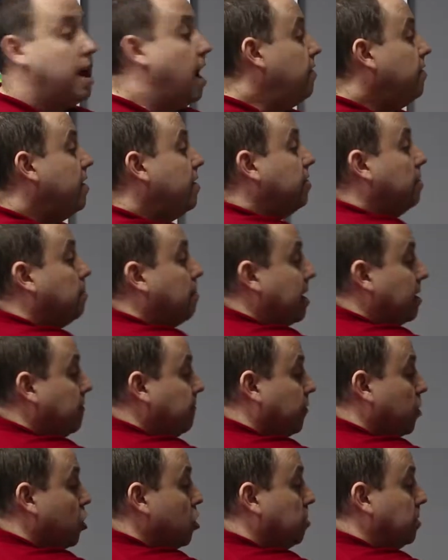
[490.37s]
and then the
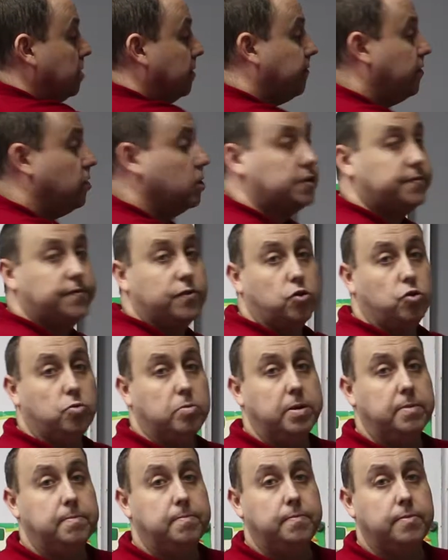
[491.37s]
main verb in the first
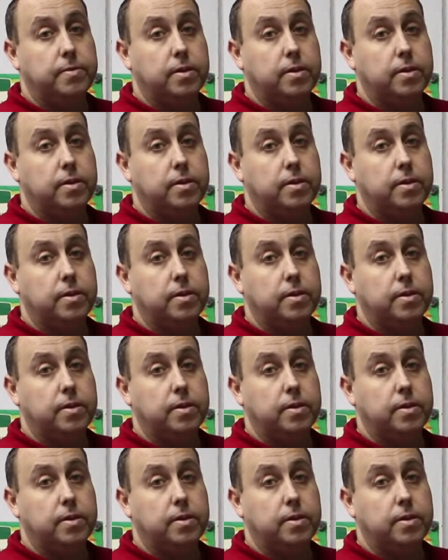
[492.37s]
form.